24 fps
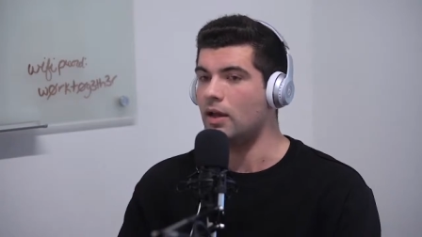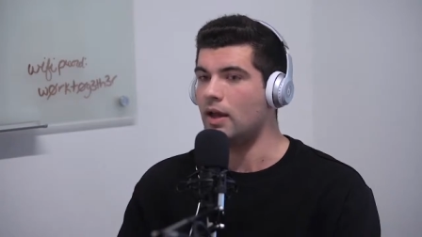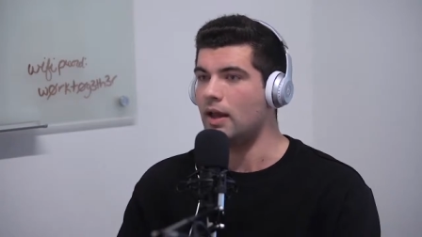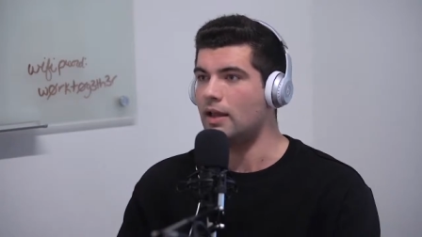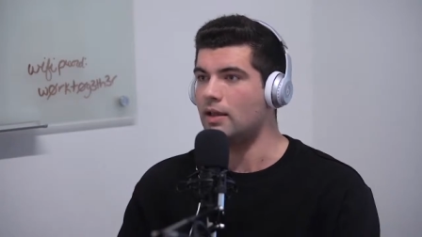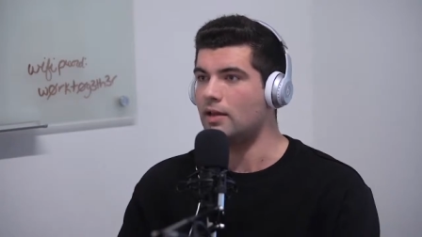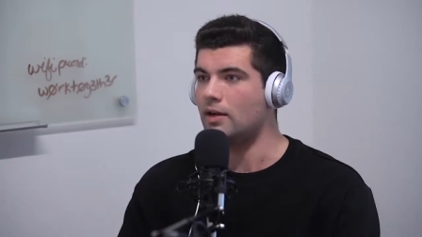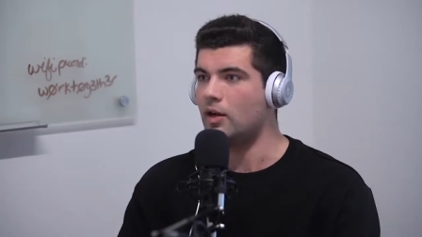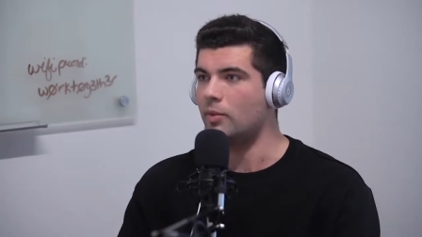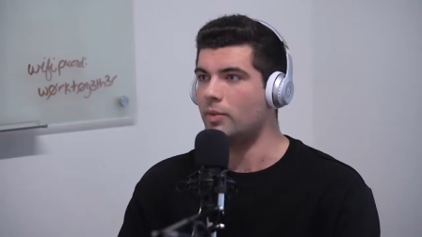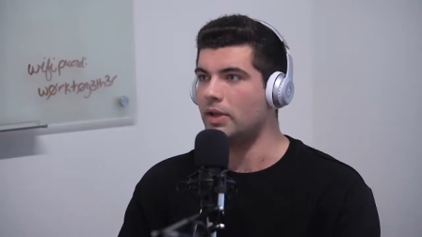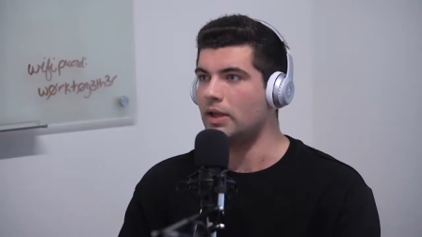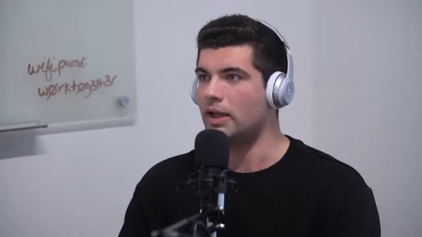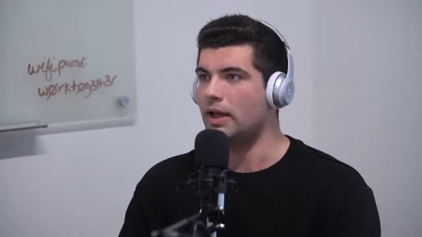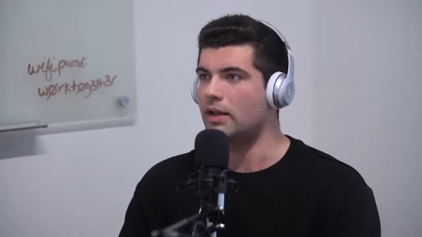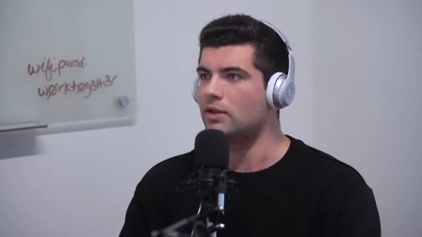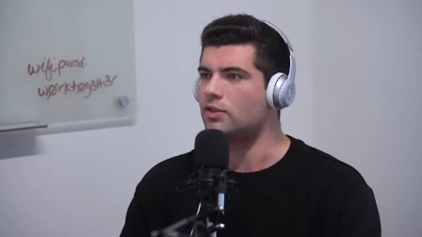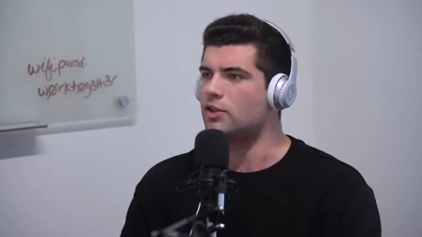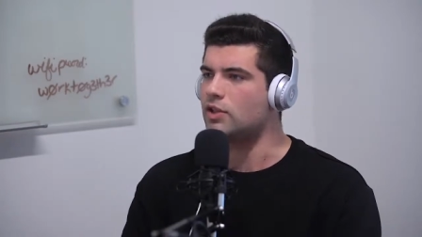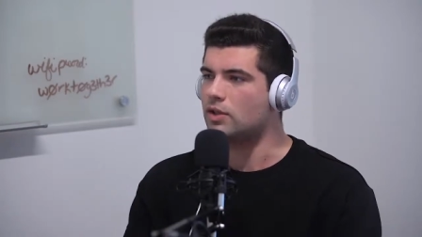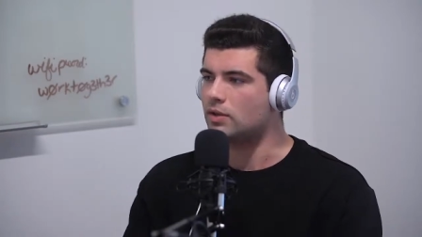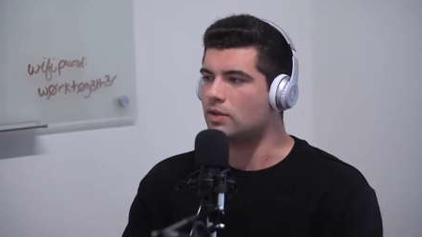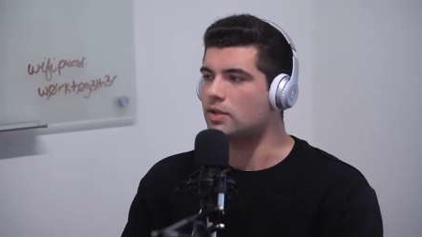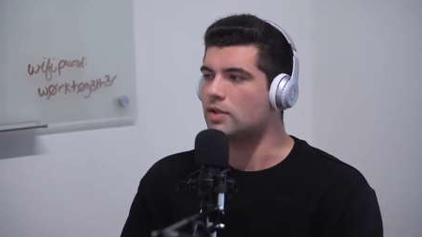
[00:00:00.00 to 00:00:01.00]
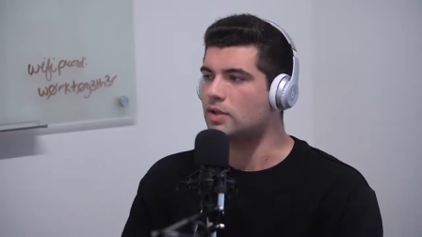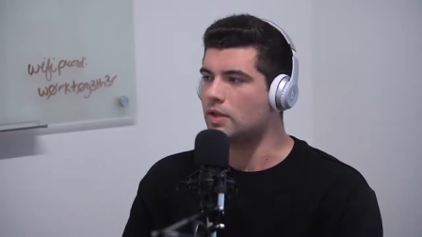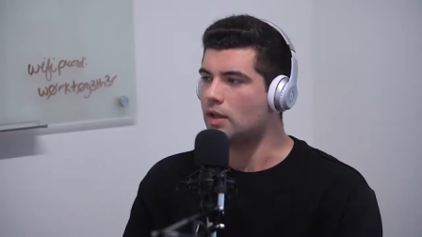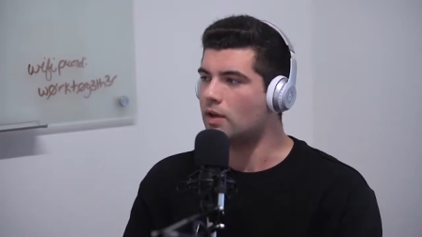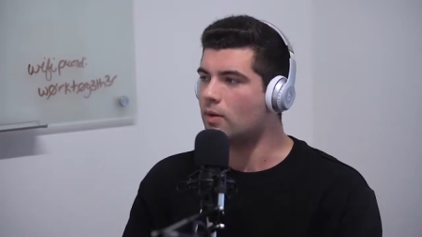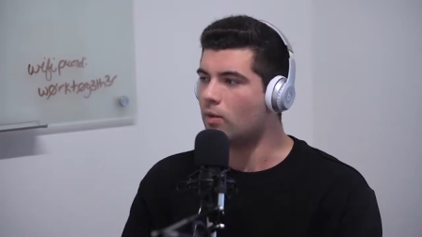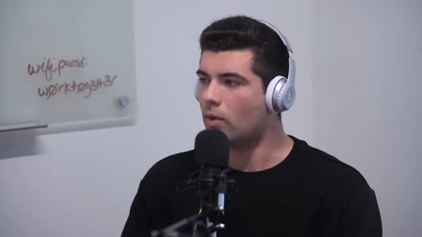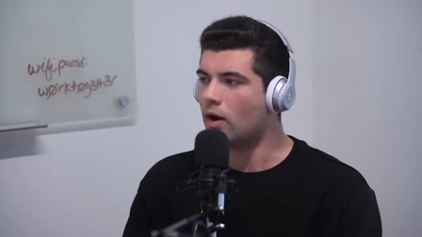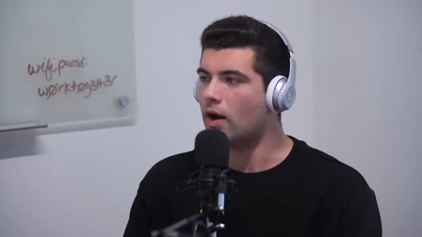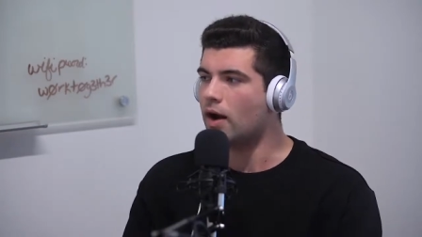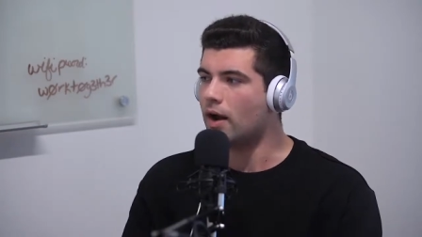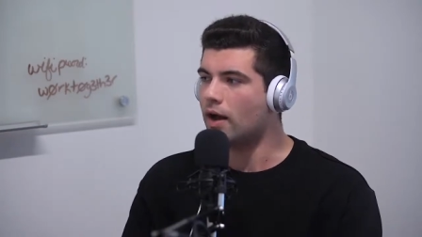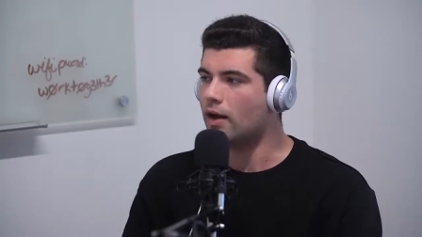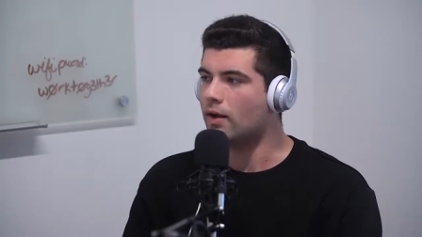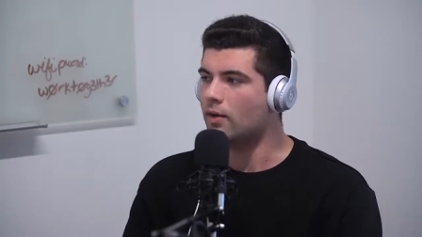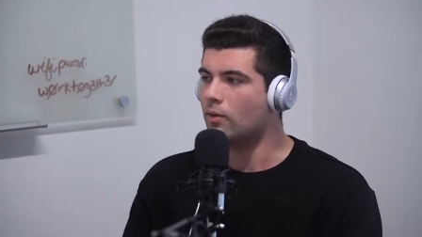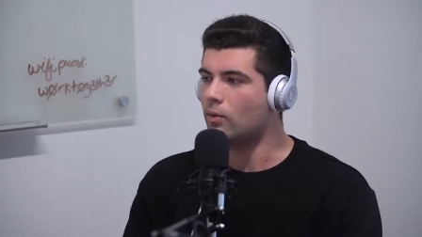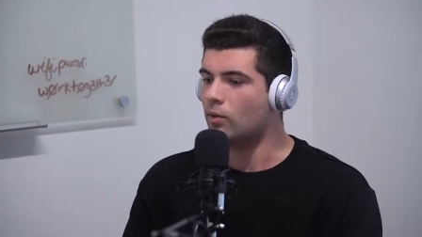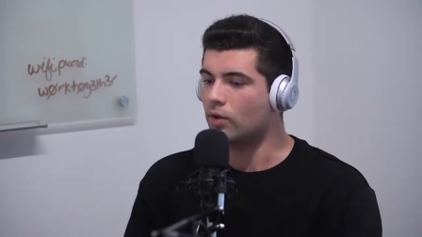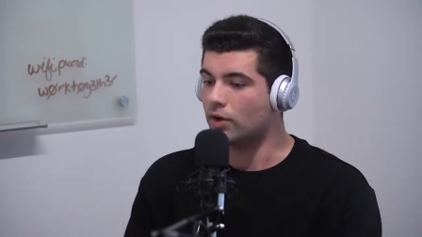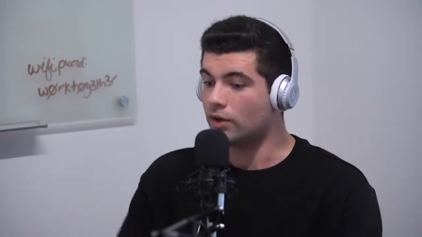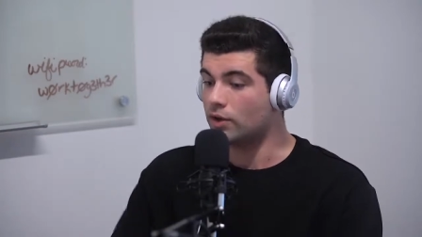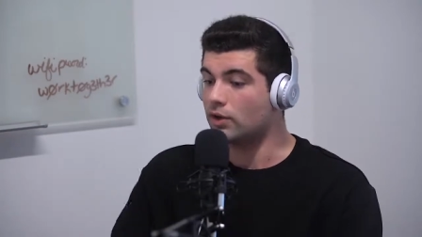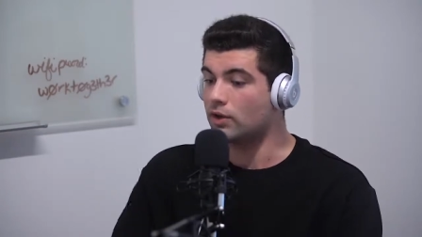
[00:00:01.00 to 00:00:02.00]
and then I'll be like, do you see why
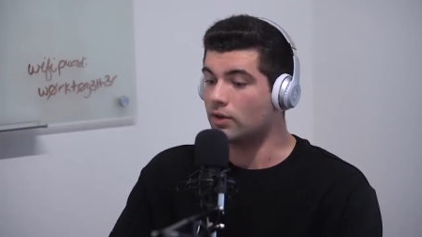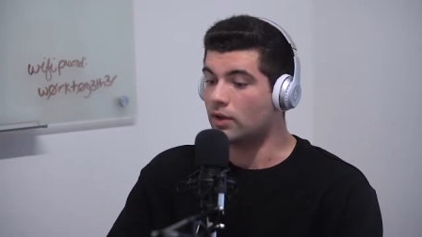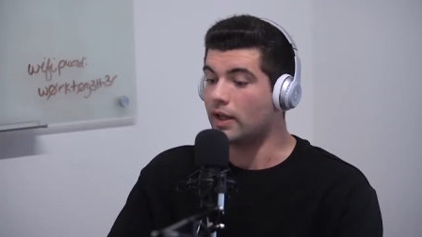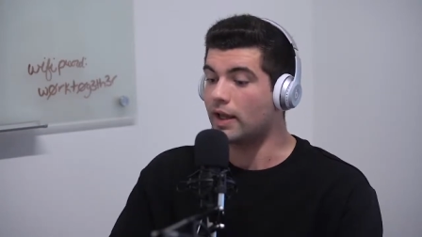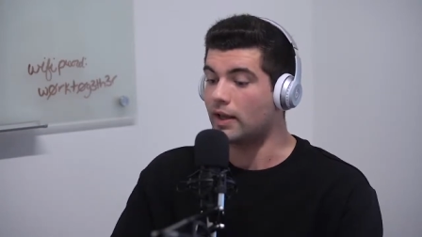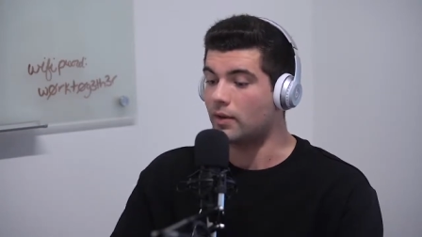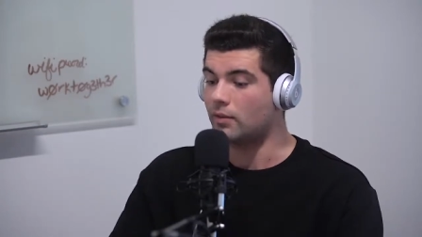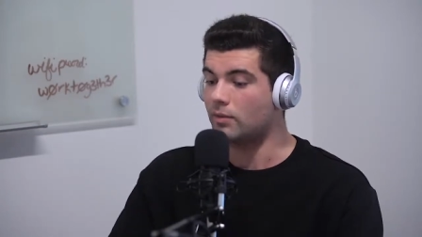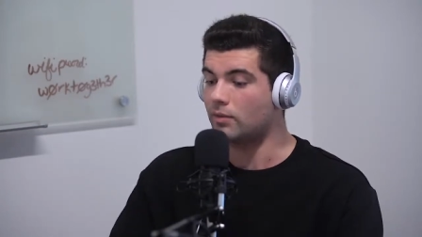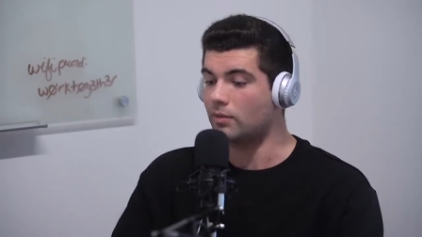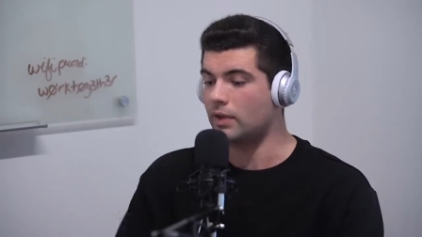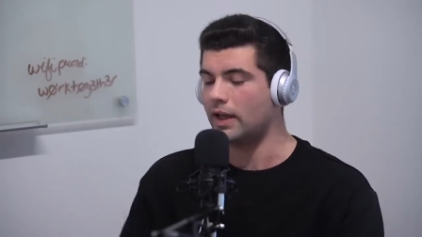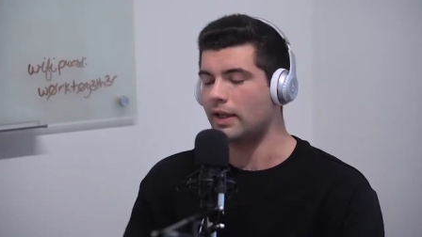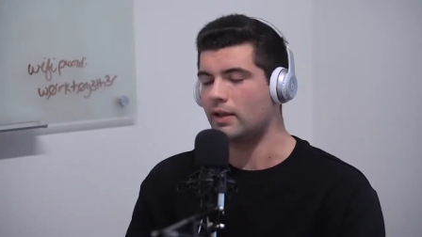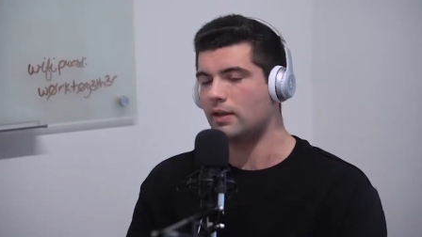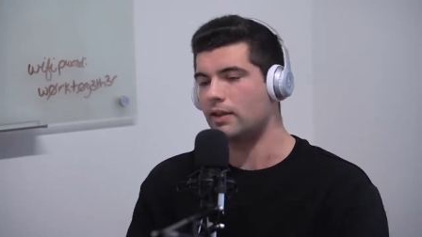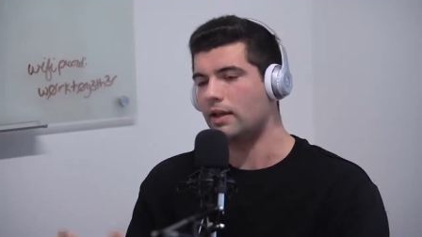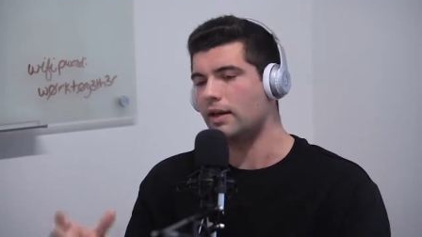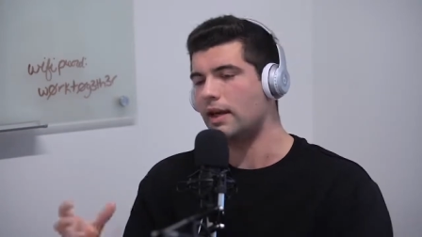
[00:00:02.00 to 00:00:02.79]
we're and